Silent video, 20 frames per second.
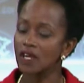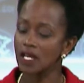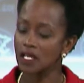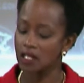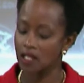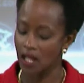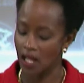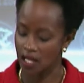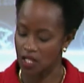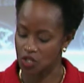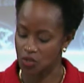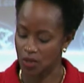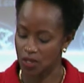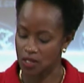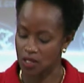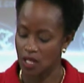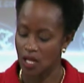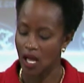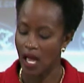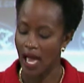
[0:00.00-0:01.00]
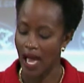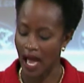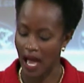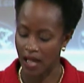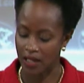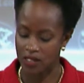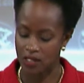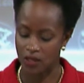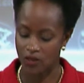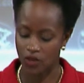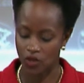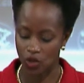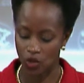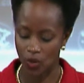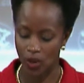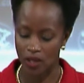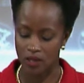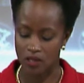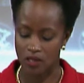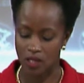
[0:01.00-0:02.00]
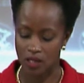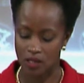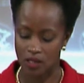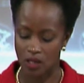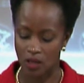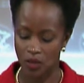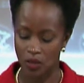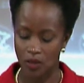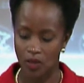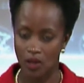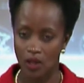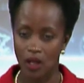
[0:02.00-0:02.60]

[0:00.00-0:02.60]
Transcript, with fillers: engagement at the UN system